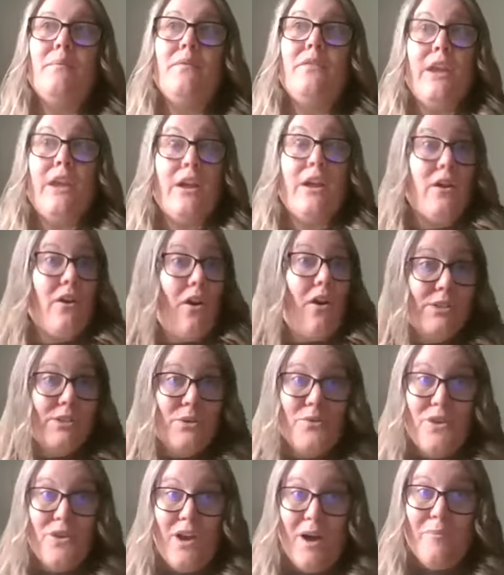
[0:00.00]
They're
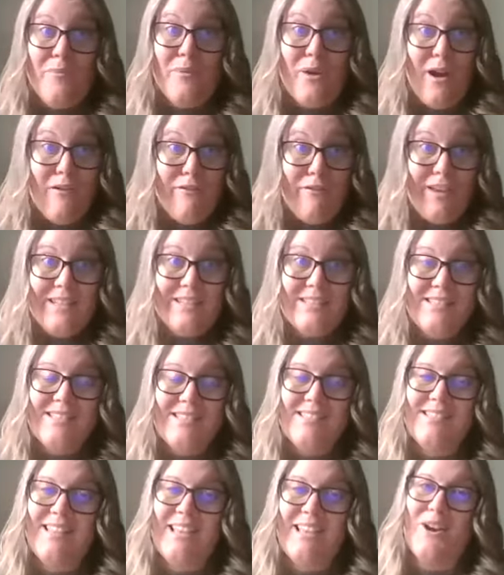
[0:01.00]
also
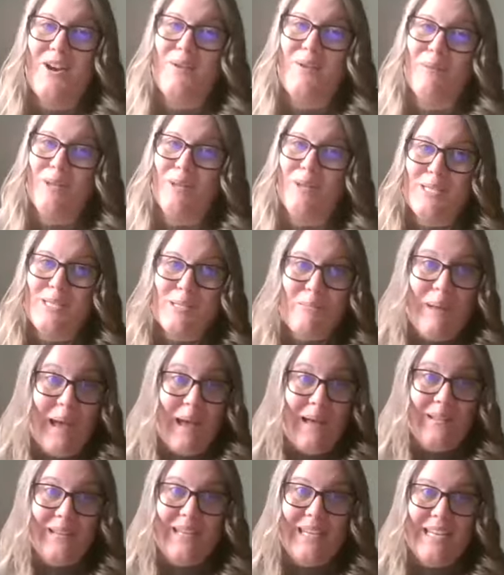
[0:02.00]
nonprofits. They are
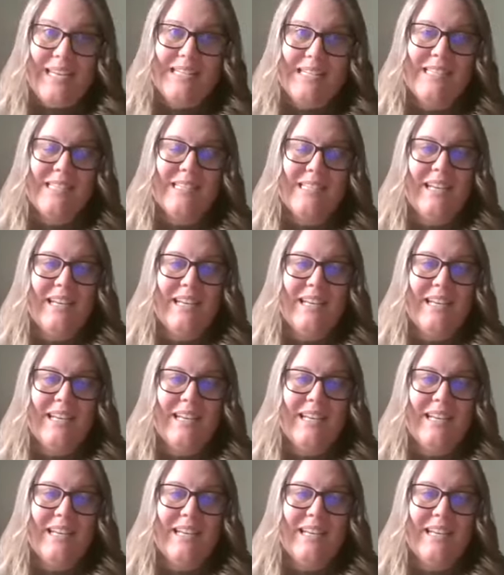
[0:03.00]
municipalities.